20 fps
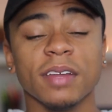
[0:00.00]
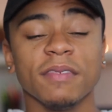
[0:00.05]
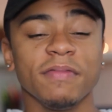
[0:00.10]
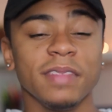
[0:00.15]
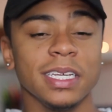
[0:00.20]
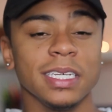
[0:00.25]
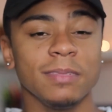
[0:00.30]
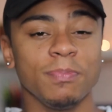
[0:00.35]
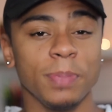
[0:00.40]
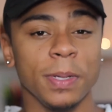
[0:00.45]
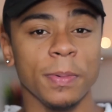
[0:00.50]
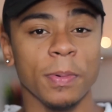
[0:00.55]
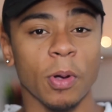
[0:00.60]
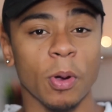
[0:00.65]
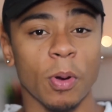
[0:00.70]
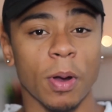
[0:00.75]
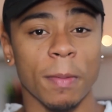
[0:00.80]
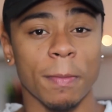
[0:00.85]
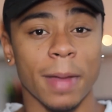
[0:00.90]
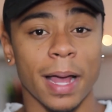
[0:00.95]
of these
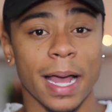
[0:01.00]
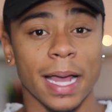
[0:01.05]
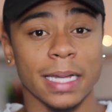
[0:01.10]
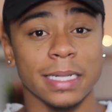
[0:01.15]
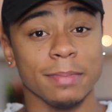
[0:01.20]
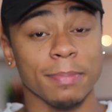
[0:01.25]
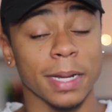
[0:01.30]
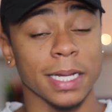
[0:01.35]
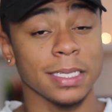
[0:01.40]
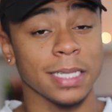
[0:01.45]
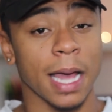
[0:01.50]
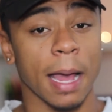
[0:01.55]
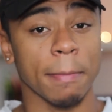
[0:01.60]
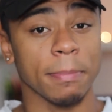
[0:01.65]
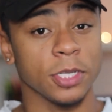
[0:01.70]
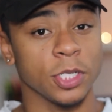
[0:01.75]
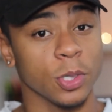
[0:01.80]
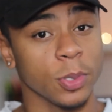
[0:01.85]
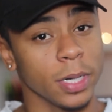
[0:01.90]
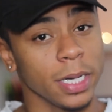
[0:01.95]
people were my
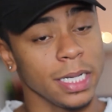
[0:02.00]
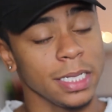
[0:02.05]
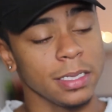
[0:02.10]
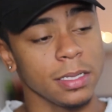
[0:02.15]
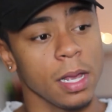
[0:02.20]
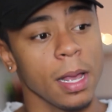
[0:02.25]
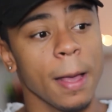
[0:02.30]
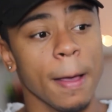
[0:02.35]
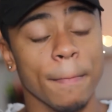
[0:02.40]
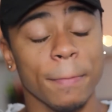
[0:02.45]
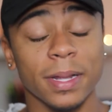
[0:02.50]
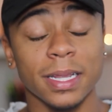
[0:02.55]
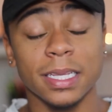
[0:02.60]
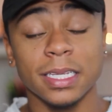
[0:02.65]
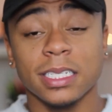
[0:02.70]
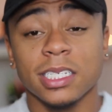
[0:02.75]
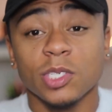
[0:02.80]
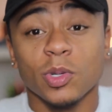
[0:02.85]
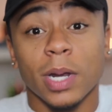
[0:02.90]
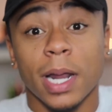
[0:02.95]
top choice, but
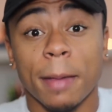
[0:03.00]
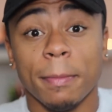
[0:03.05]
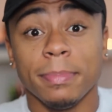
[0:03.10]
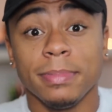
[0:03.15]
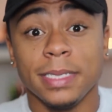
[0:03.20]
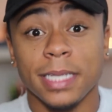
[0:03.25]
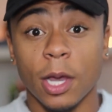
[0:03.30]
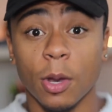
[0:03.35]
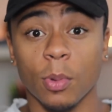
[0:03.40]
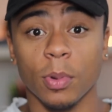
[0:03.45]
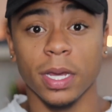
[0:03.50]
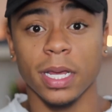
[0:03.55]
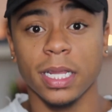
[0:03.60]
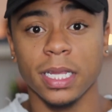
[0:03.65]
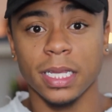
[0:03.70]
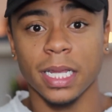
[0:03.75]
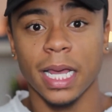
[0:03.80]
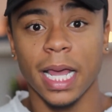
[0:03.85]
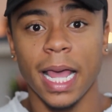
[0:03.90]
this is what I'm dealt with.